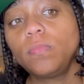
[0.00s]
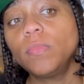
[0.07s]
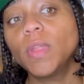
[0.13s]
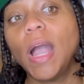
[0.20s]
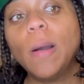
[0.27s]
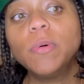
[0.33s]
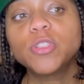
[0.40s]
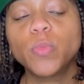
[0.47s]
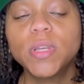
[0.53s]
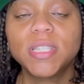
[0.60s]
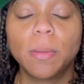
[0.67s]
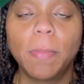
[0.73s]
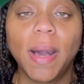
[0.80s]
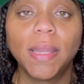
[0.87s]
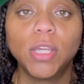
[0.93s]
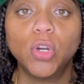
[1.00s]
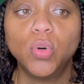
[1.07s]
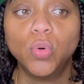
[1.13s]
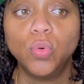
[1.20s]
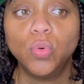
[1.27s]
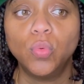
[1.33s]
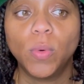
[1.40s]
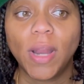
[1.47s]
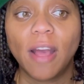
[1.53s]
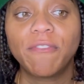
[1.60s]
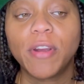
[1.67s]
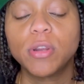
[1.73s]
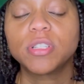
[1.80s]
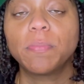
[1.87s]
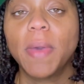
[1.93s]
was with somebody who, when I
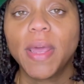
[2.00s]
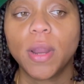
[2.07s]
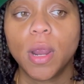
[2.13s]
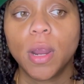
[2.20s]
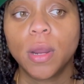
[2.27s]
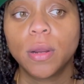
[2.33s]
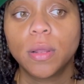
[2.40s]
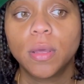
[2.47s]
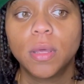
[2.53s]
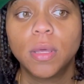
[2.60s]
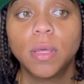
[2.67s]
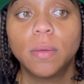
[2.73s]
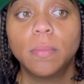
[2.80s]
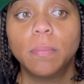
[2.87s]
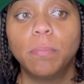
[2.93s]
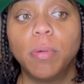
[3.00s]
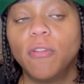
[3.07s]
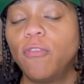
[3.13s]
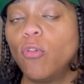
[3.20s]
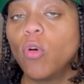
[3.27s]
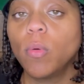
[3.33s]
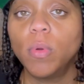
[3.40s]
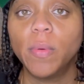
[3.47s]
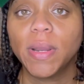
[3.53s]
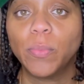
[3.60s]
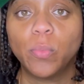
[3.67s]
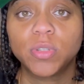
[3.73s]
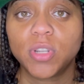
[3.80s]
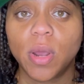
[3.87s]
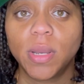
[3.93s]
first met her, before
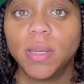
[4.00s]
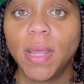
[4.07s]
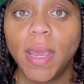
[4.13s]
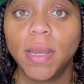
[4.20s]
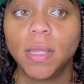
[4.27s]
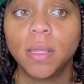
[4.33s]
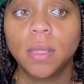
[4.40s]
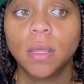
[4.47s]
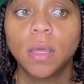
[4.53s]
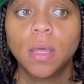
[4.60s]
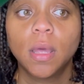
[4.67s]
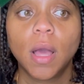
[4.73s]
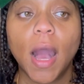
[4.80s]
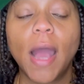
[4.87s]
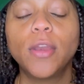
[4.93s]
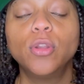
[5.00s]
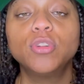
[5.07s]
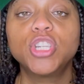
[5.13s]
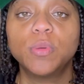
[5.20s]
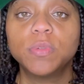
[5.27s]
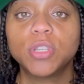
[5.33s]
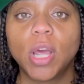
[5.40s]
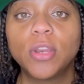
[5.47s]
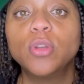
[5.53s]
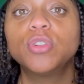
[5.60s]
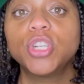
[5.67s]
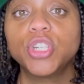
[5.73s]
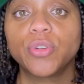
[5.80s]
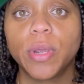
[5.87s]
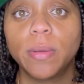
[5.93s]
we started dating, I knew
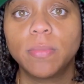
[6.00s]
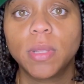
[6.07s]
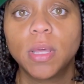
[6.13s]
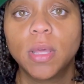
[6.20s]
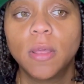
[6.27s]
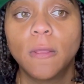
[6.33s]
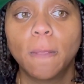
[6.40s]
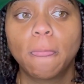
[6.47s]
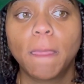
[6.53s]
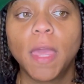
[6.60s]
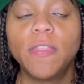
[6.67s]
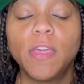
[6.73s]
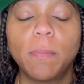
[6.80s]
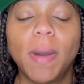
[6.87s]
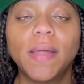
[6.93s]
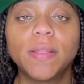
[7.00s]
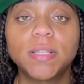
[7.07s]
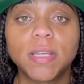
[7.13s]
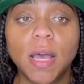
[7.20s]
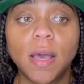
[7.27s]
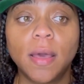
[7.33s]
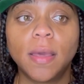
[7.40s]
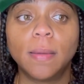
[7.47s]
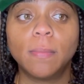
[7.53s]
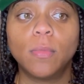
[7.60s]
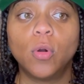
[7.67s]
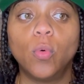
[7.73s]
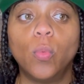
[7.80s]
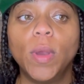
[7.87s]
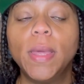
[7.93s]
she stripped. And then by the
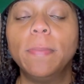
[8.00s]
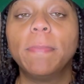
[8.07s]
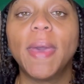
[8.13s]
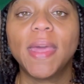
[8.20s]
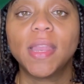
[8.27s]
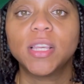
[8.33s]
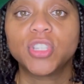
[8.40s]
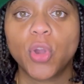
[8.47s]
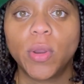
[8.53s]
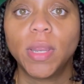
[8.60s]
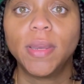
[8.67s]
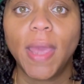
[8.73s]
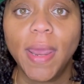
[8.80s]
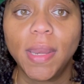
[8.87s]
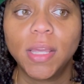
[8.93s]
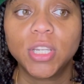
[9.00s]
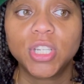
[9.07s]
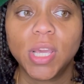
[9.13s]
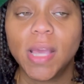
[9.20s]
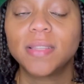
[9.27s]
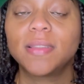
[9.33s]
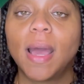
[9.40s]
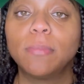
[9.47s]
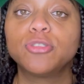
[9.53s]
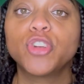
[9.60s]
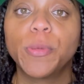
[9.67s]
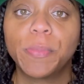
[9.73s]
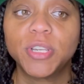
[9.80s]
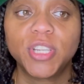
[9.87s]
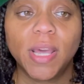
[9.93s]
time we met and started dating, she had stopped
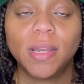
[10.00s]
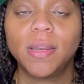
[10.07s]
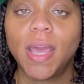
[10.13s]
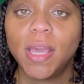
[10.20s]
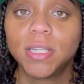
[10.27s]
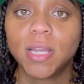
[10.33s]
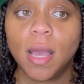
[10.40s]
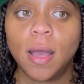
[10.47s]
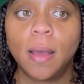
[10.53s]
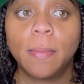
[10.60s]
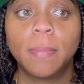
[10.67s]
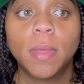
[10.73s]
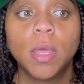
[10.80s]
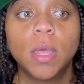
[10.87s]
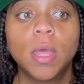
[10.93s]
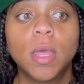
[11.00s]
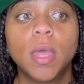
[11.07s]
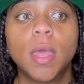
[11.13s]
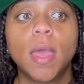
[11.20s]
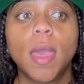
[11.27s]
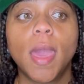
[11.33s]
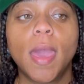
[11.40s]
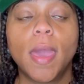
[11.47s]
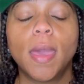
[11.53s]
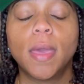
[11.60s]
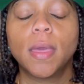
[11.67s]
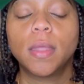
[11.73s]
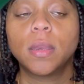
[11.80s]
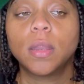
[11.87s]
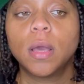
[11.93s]
stripping. She had a day job.
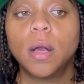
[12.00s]
And,